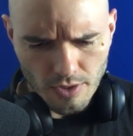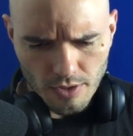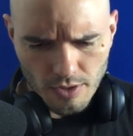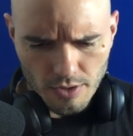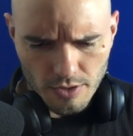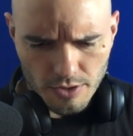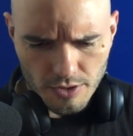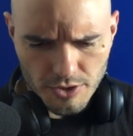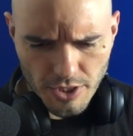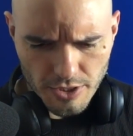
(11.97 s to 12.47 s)

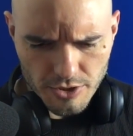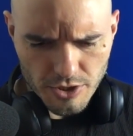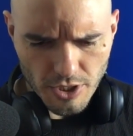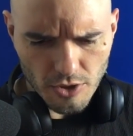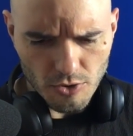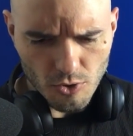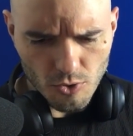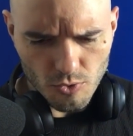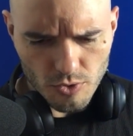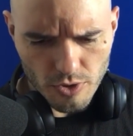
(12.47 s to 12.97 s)
He says,
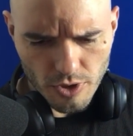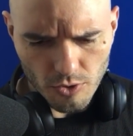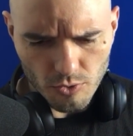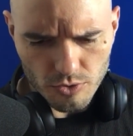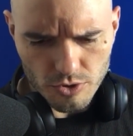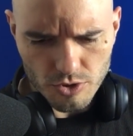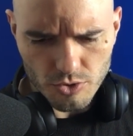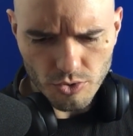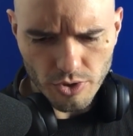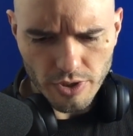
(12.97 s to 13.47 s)
"Hello, Coach.
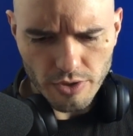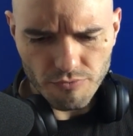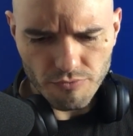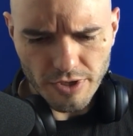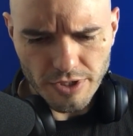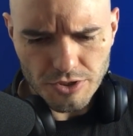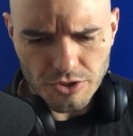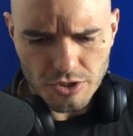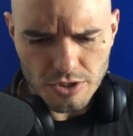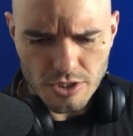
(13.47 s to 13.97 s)
Should I
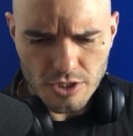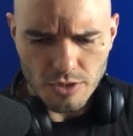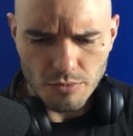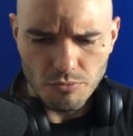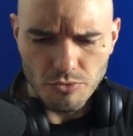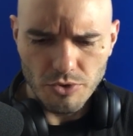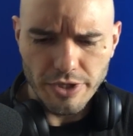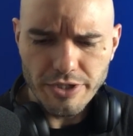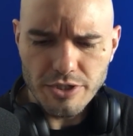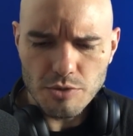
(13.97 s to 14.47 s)
invest in
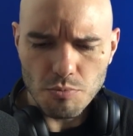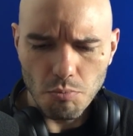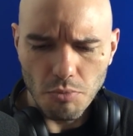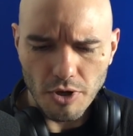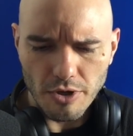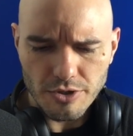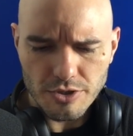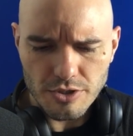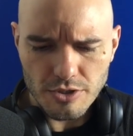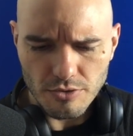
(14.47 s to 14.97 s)
some lace
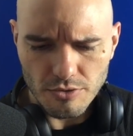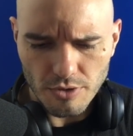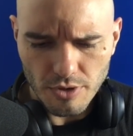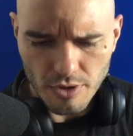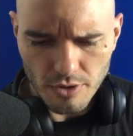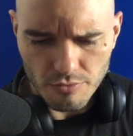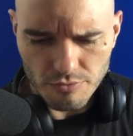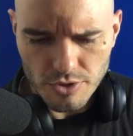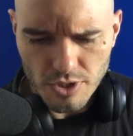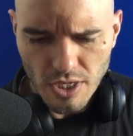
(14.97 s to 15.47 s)
boxing
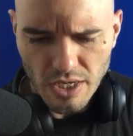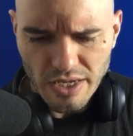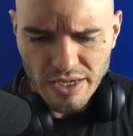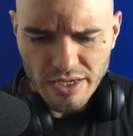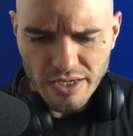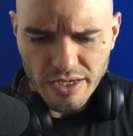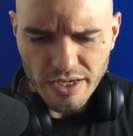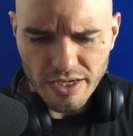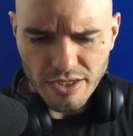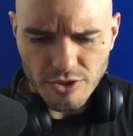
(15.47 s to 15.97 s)
gloves
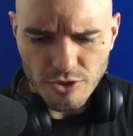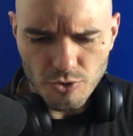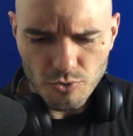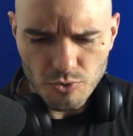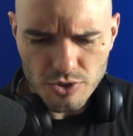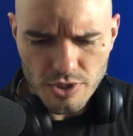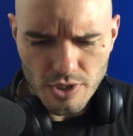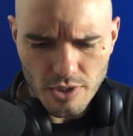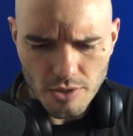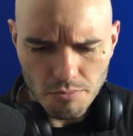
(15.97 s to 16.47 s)
and
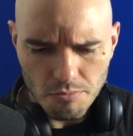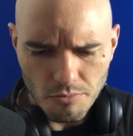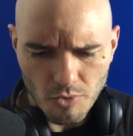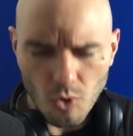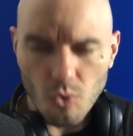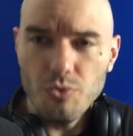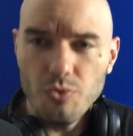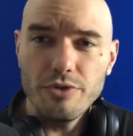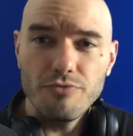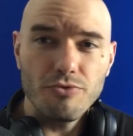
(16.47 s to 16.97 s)
use them
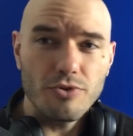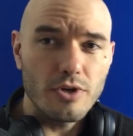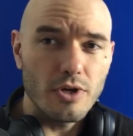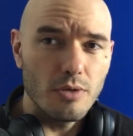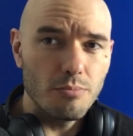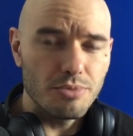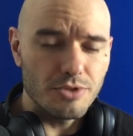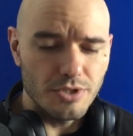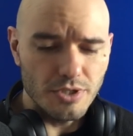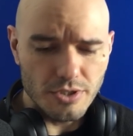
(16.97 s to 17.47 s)
only for
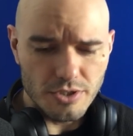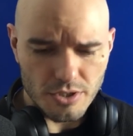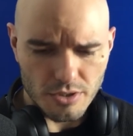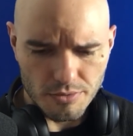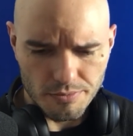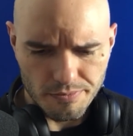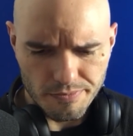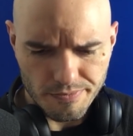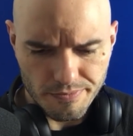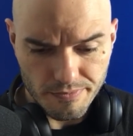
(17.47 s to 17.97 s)
competition?
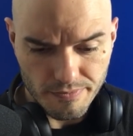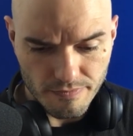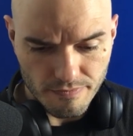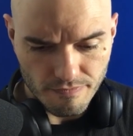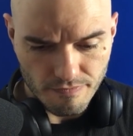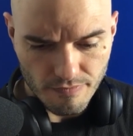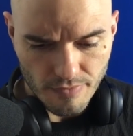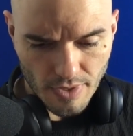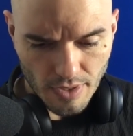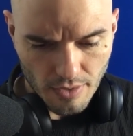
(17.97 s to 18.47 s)

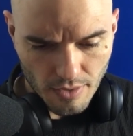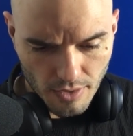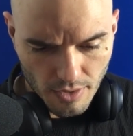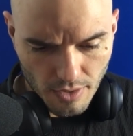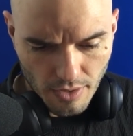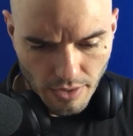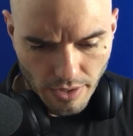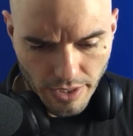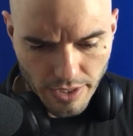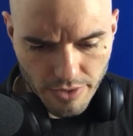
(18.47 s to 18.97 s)

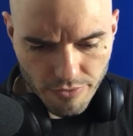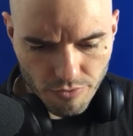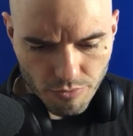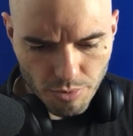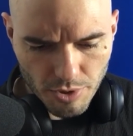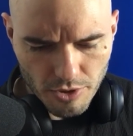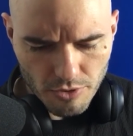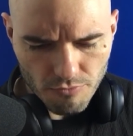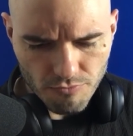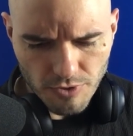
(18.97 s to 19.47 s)
I have a
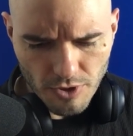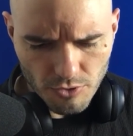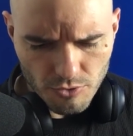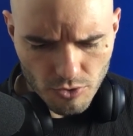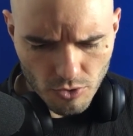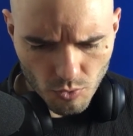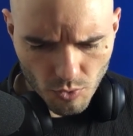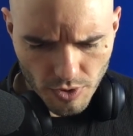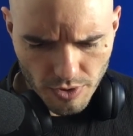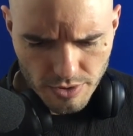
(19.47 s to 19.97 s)
pair of
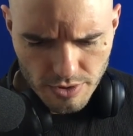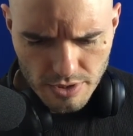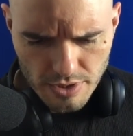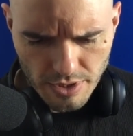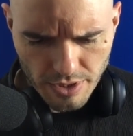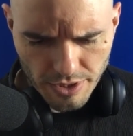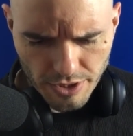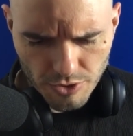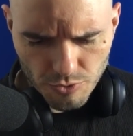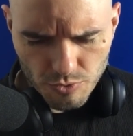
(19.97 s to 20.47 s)
velcro ones
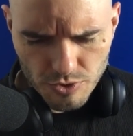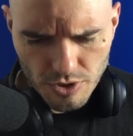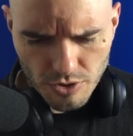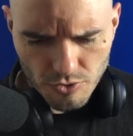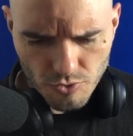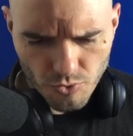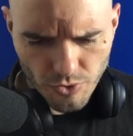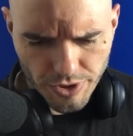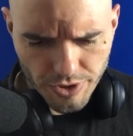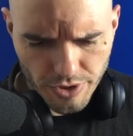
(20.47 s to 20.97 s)
that I use in
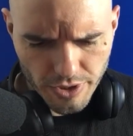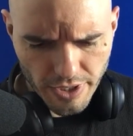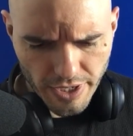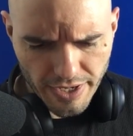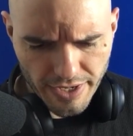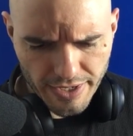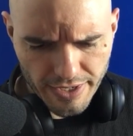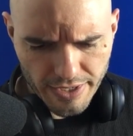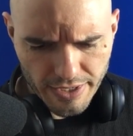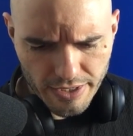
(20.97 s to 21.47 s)
training
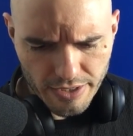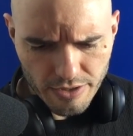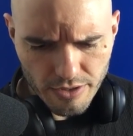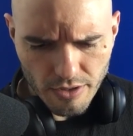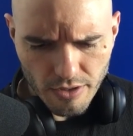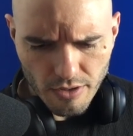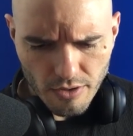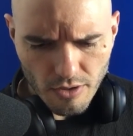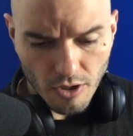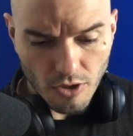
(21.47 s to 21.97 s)
and
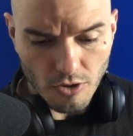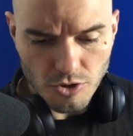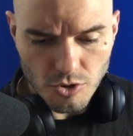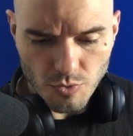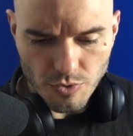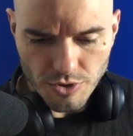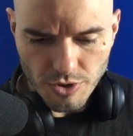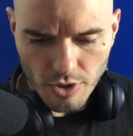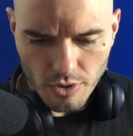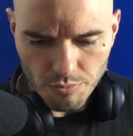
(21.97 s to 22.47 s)
also
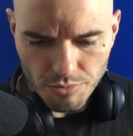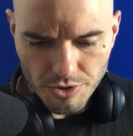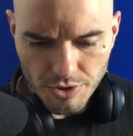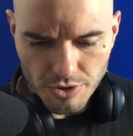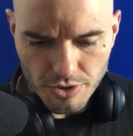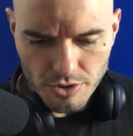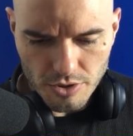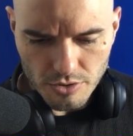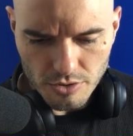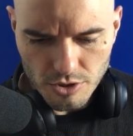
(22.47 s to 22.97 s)
in
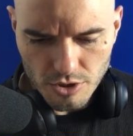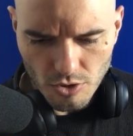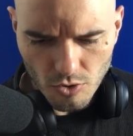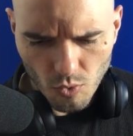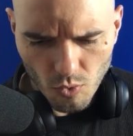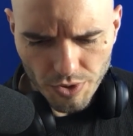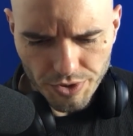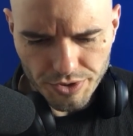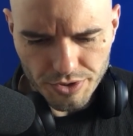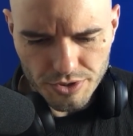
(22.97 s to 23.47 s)
competition. So
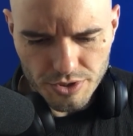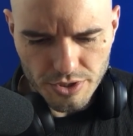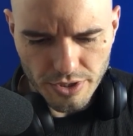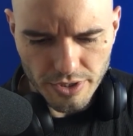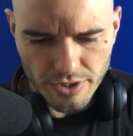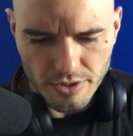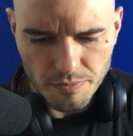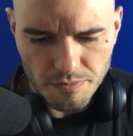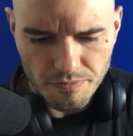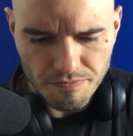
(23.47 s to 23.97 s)
what do you say?